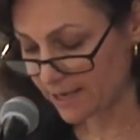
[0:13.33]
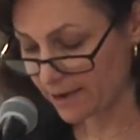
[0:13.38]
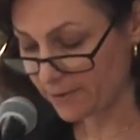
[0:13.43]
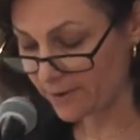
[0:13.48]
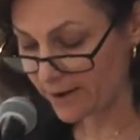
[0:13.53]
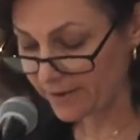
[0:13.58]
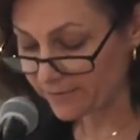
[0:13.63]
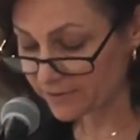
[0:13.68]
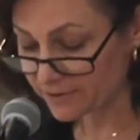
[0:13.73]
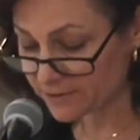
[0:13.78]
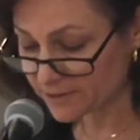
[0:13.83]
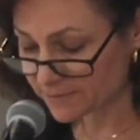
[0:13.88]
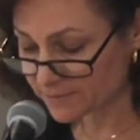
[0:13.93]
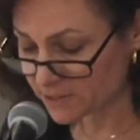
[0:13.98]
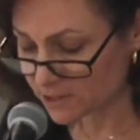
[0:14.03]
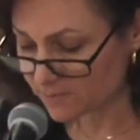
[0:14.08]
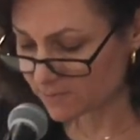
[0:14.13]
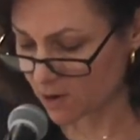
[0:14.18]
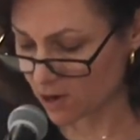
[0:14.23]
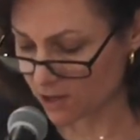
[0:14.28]
however, some
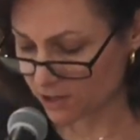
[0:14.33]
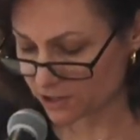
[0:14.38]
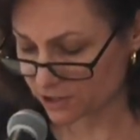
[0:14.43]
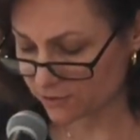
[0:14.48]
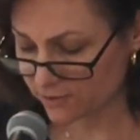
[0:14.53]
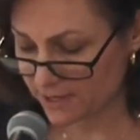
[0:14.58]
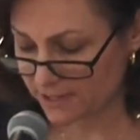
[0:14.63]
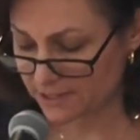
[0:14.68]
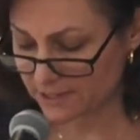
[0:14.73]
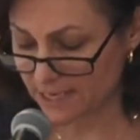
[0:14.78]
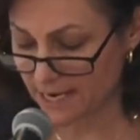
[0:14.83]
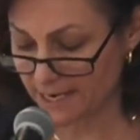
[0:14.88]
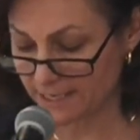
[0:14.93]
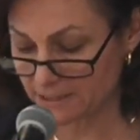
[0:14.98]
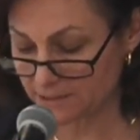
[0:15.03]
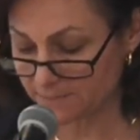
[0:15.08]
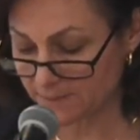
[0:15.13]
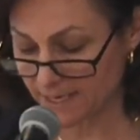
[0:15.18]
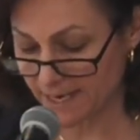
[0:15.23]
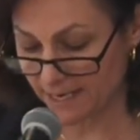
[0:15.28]
small stress
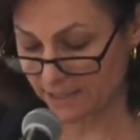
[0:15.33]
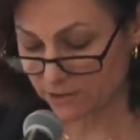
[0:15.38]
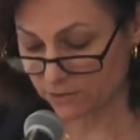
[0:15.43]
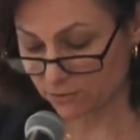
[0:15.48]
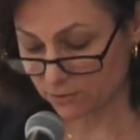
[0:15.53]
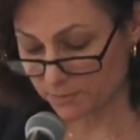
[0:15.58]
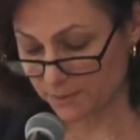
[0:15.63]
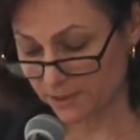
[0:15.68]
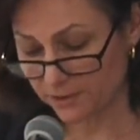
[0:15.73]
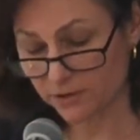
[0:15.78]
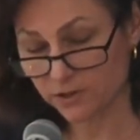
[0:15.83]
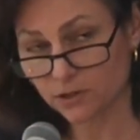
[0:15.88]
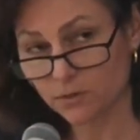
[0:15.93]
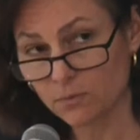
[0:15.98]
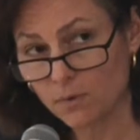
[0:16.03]
signs began to appear in the